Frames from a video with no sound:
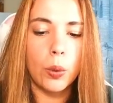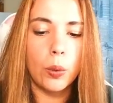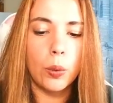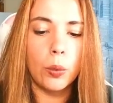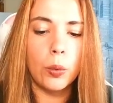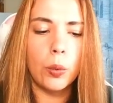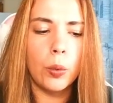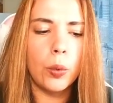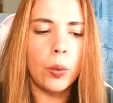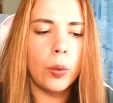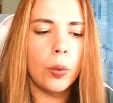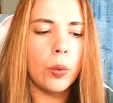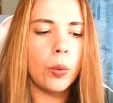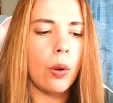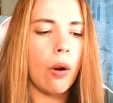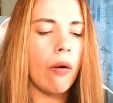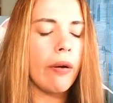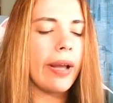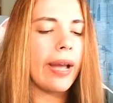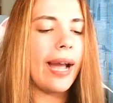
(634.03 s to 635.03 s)
Ooh,
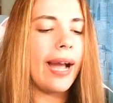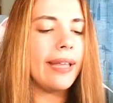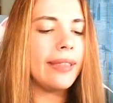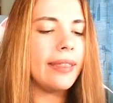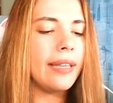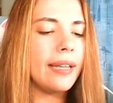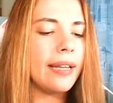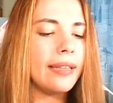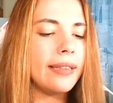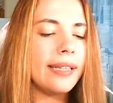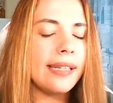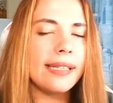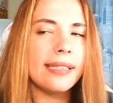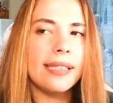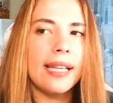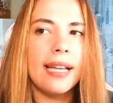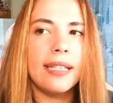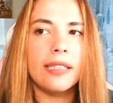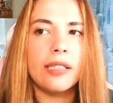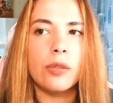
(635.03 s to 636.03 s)
okay, I think this
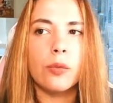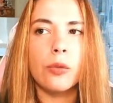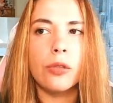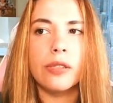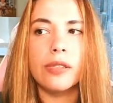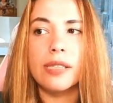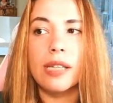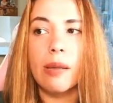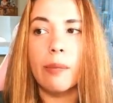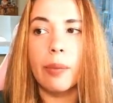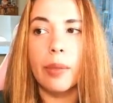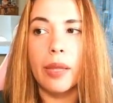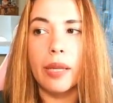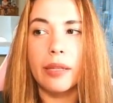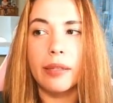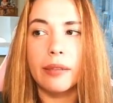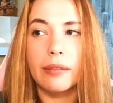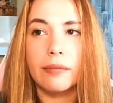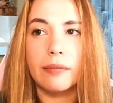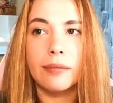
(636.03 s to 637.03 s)
land is worth
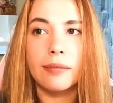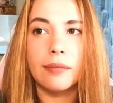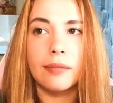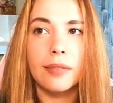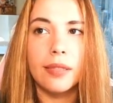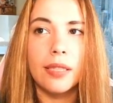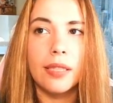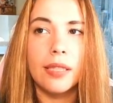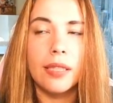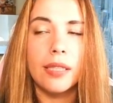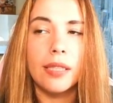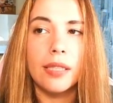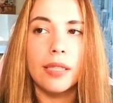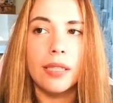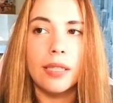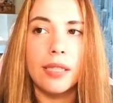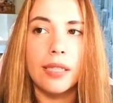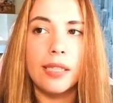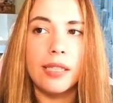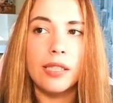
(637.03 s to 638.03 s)
something.
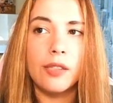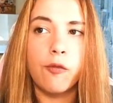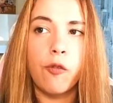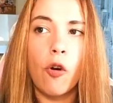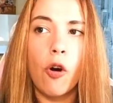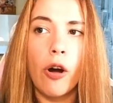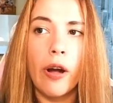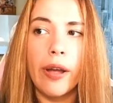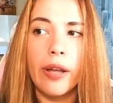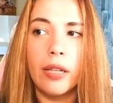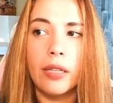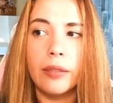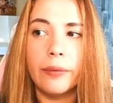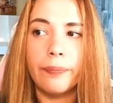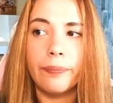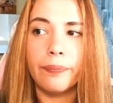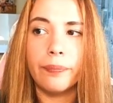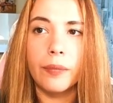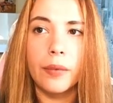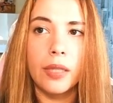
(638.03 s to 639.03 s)
It's foil.
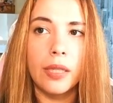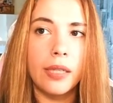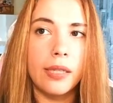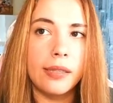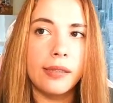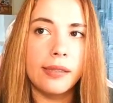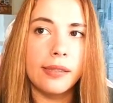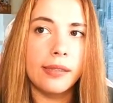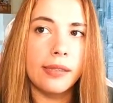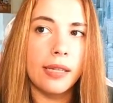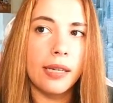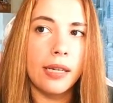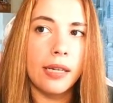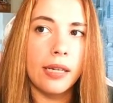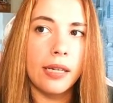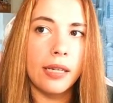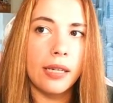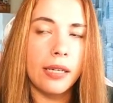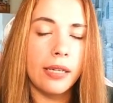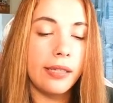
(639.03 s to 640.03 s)
It's
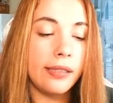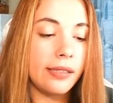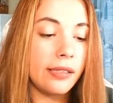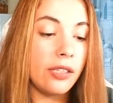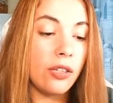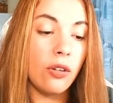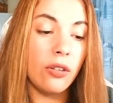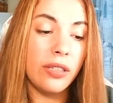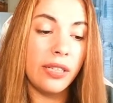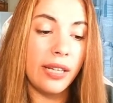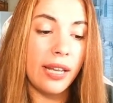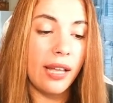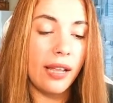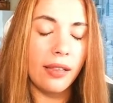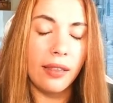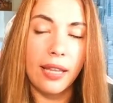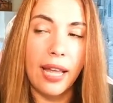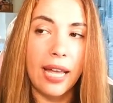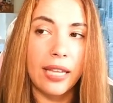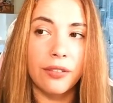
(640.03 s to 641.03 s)
the only
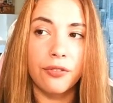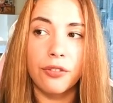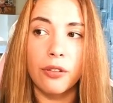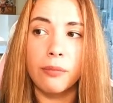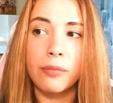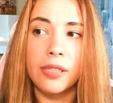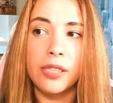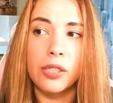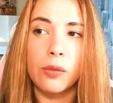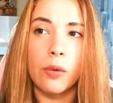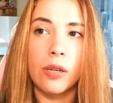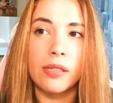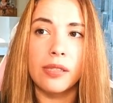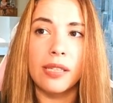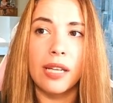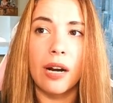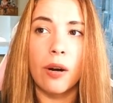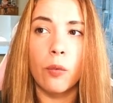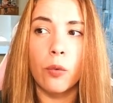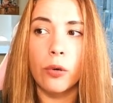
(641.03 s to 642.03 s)
land from these ones
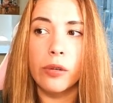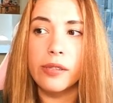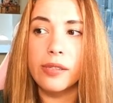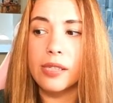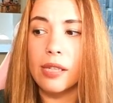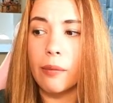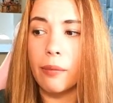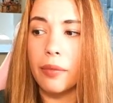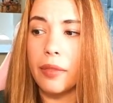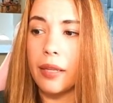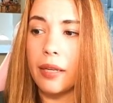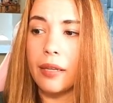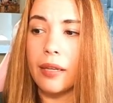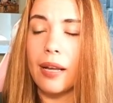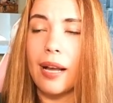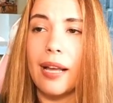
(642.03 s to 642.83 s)
that are worth something.